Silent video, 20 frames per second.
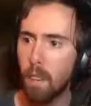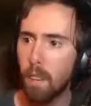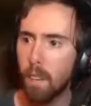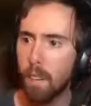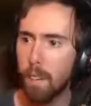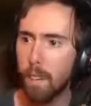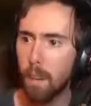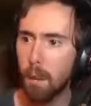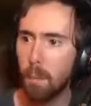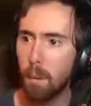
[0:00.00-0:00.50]

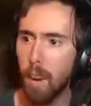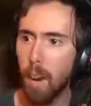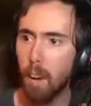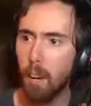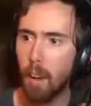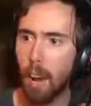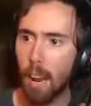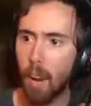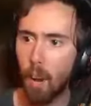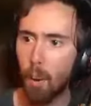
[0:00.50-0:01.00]
Get them down.
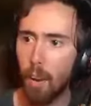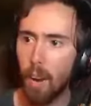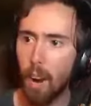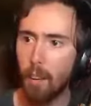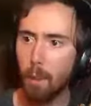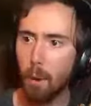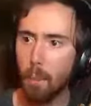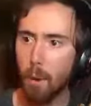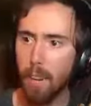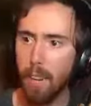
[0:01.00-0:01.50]
AoE
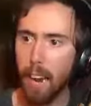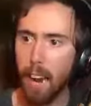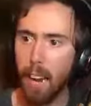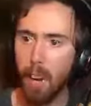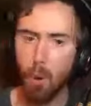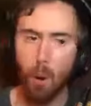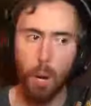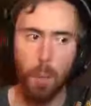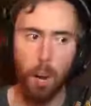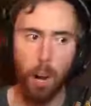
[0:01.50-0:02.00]
everybody.
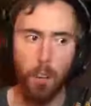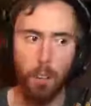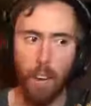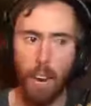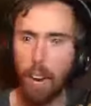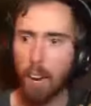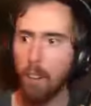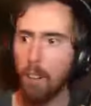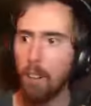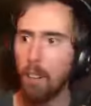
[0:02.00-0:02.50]
AoE them all
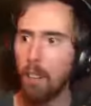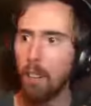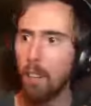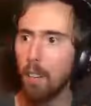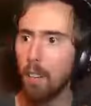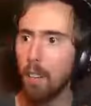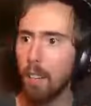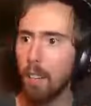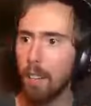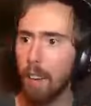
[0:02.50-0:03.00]
down.
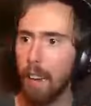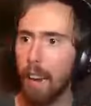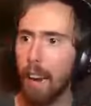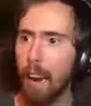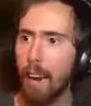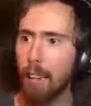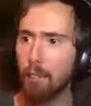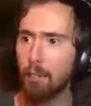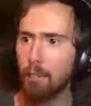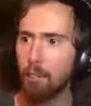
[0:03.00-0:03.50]

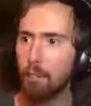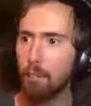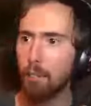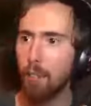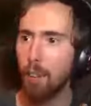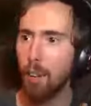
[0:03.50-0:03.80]
Yes!